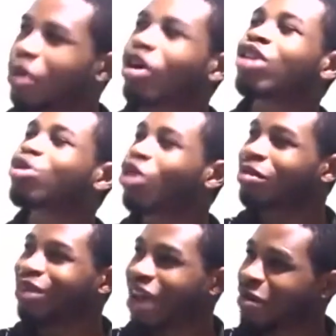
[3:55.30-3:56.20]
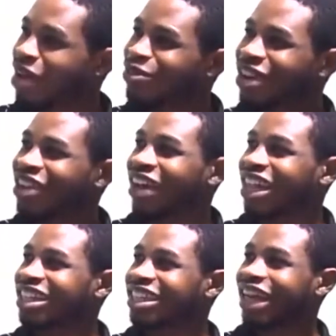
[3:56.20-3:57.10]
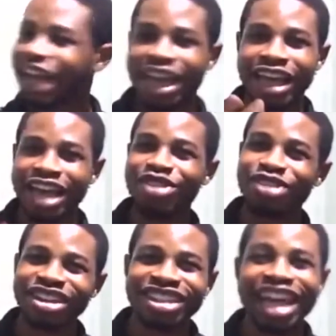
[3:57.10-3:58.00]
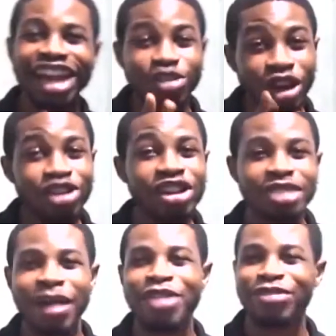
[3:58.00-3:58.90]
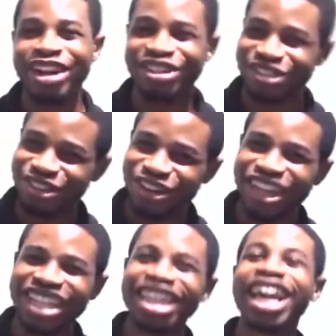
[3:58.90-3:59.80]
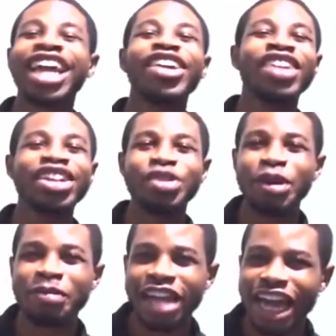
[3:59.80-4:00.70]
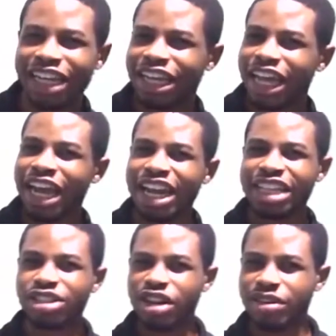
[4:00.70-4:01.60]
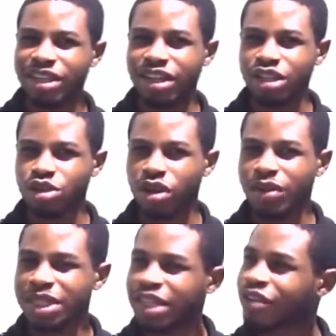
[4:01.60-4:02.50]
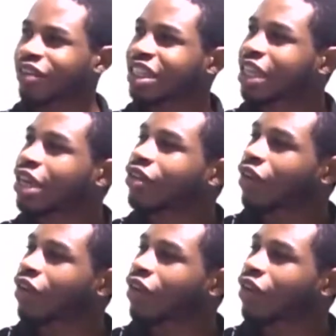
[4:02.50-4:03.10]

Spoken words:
You told me you're my friend, right? I told you he's my friend, so he really told me that. And then he's always interested in